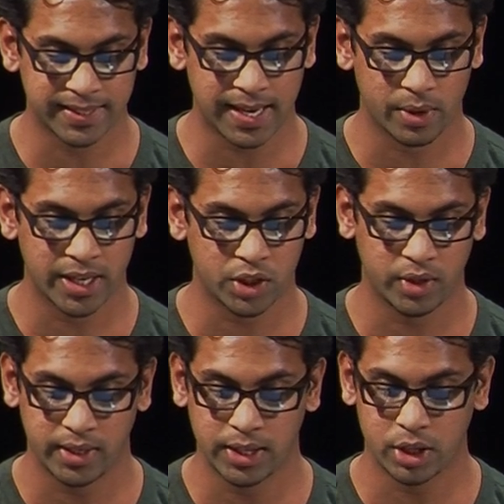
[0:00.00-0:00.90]
as our
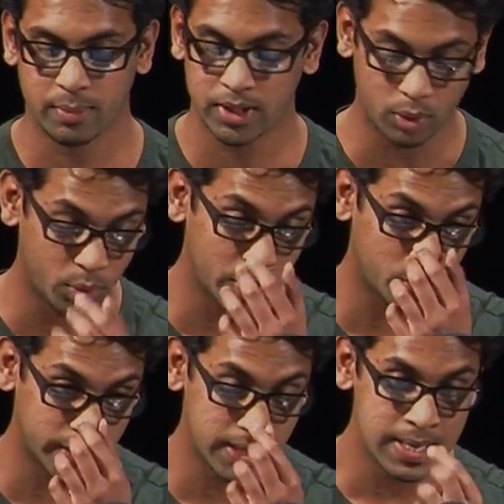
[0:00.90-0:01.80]
history teacher, Mr. Wood,
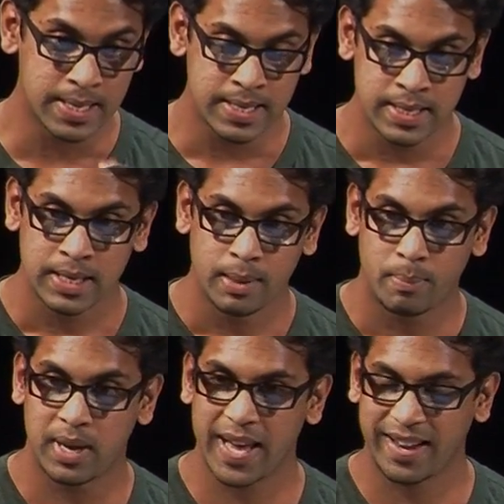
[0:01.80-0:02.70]
would
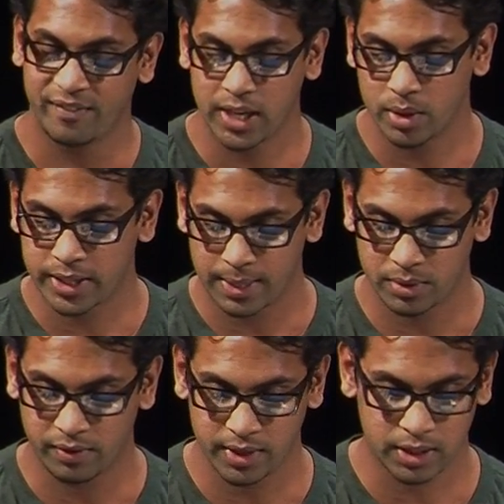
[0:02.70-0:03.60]
play
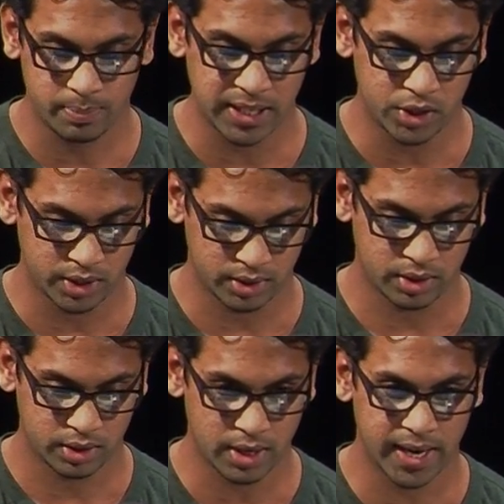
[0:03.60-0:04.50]
videotapes of his
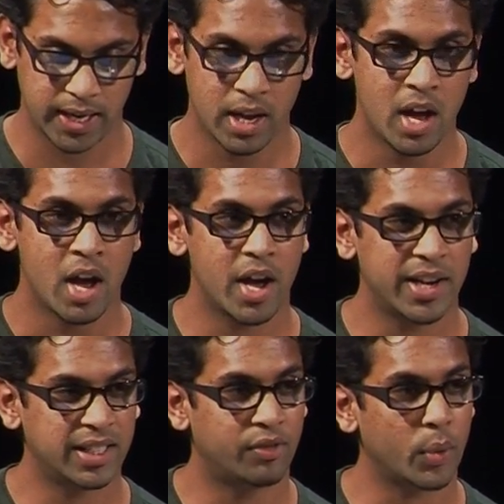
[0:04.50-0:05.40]
speeches. I
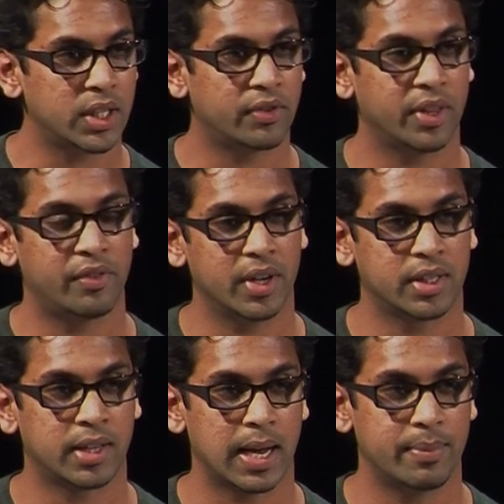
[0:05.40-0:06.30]
heard his voice for the
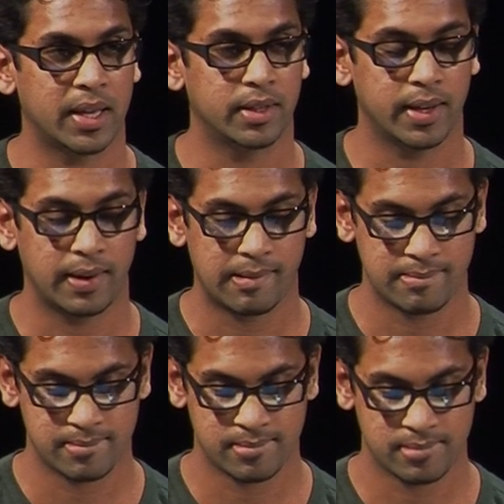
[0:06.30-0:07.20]
first time that day.
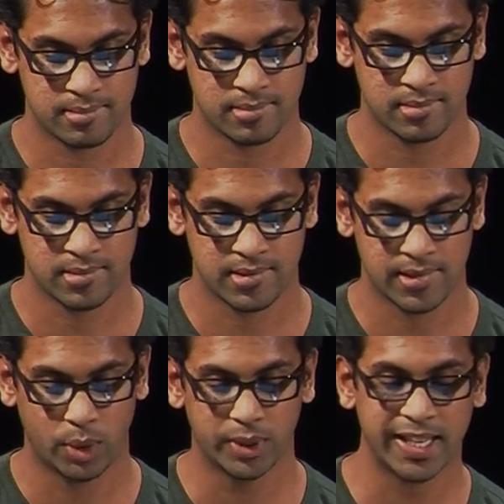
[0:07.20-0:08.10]

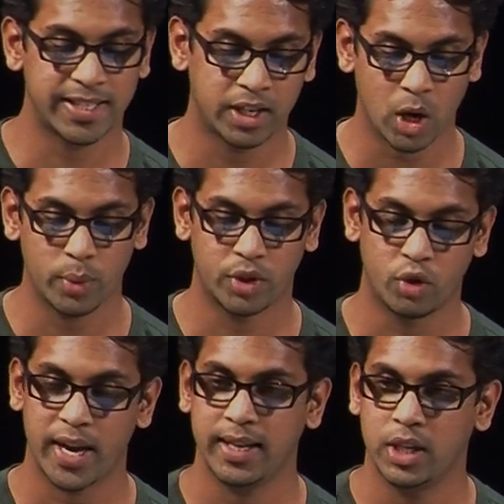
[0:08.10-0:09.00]
It was intercut with
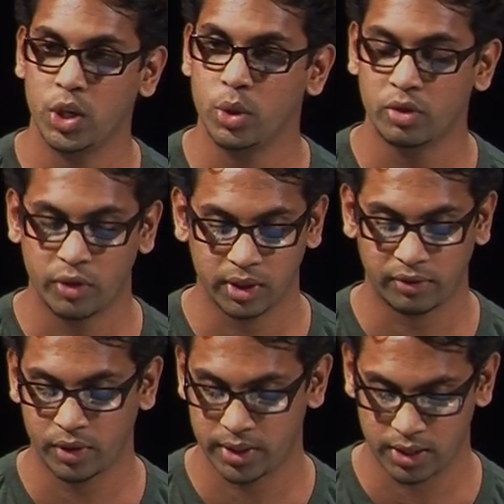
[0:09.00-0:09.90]
grainy newsreel
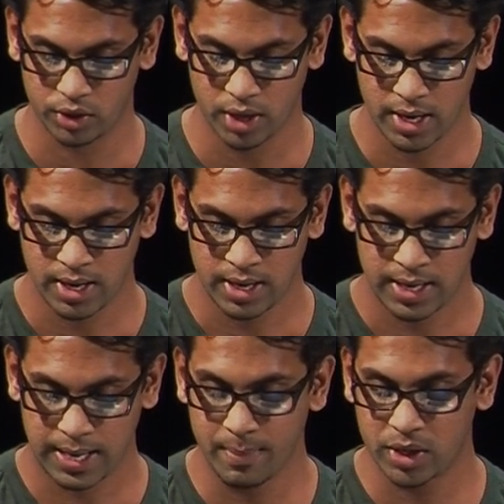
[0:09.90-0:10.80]
footage,
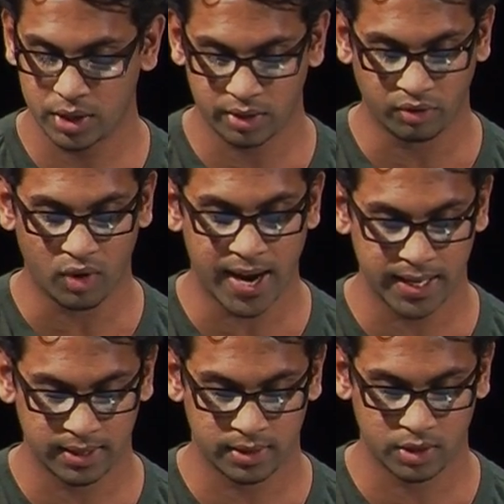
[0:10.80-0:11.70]
images of
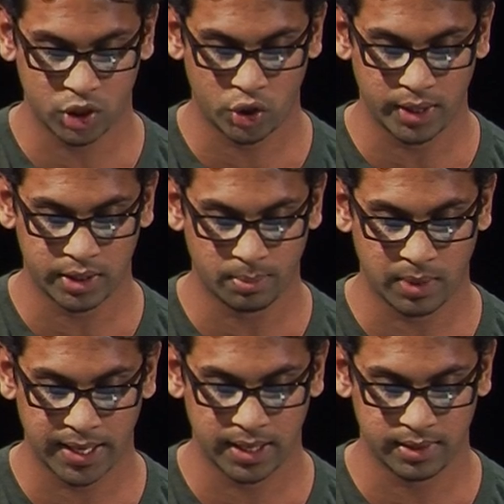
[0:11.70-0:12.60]
riots and streets
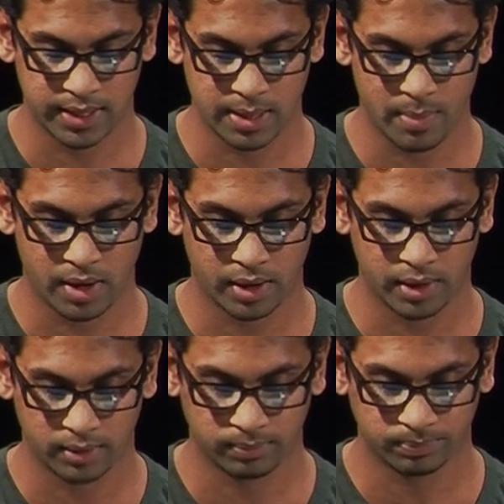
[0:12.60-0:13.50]
ablaze in
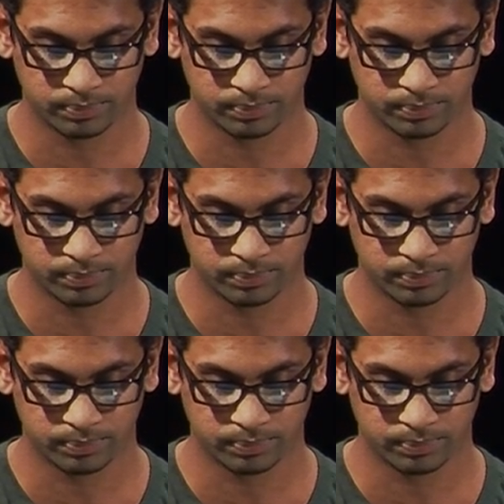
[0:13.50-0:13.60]
America.